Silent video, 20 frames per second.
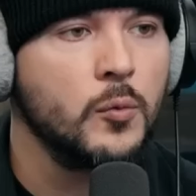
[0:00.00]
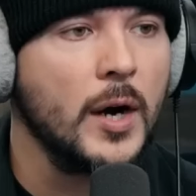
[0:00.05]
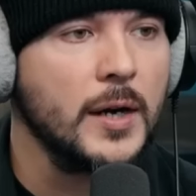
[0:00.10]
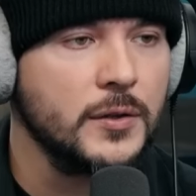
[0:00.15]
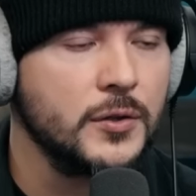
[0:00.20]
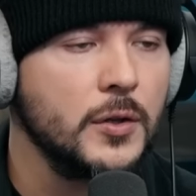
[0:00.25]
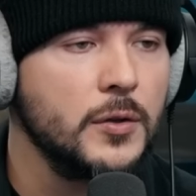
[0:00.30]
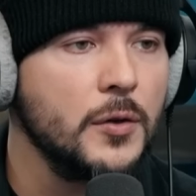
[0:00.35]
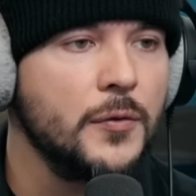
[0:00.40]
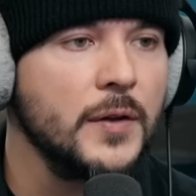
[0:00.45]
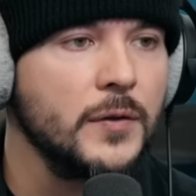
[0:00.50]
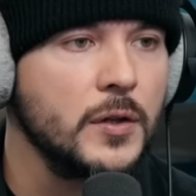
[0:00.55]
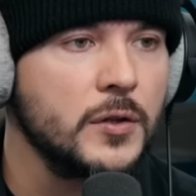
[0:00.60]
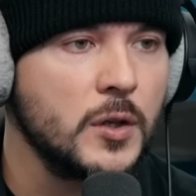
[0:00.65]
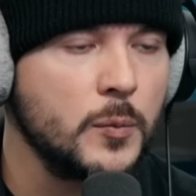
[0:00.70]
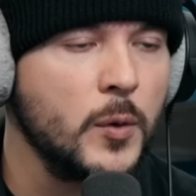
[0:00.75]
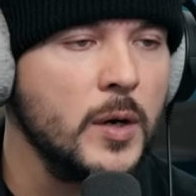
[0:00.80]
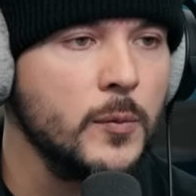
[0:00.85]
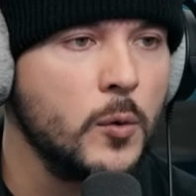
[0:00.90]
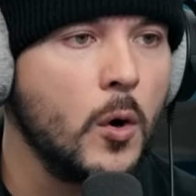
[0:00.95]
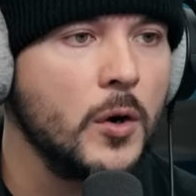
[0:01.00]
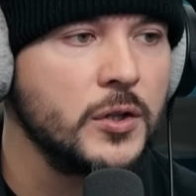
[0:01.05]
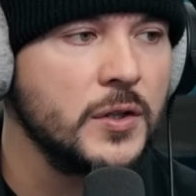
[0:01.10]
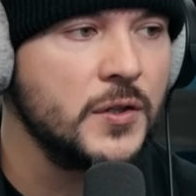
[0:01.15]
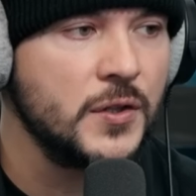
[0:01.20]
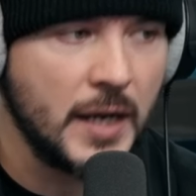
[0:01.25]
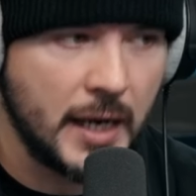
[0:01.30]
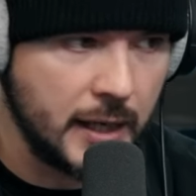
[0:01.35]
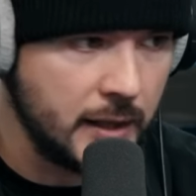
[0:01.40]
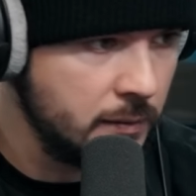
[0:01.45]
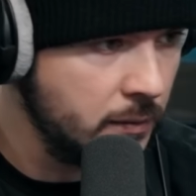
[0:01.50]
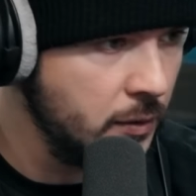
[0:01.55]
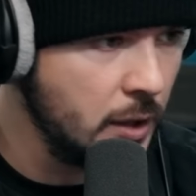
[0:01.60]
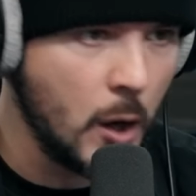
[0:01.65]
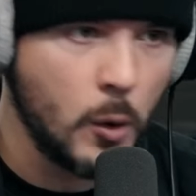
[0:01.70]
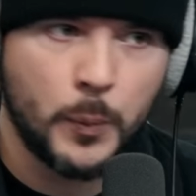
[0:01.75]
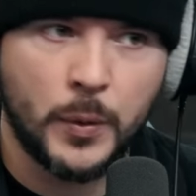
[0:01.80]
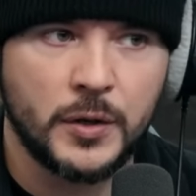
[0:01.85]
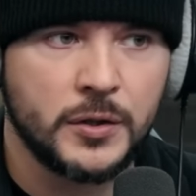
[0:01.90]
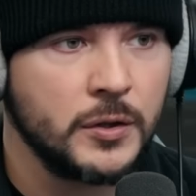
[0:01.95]
right. So you think the Supreme Court should say
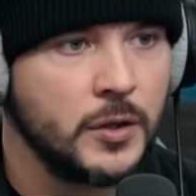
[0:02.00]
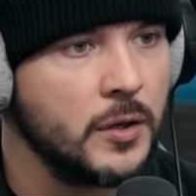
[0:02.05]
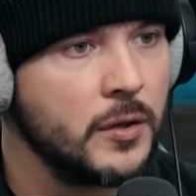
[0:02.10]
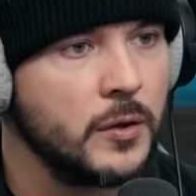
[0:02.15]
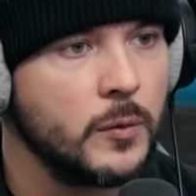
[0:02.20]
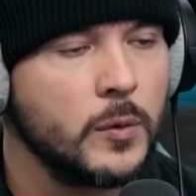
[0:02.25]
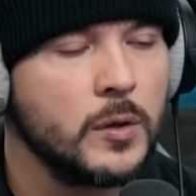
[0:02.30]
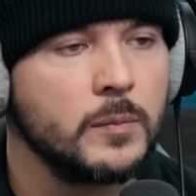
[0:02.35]
no personhood in the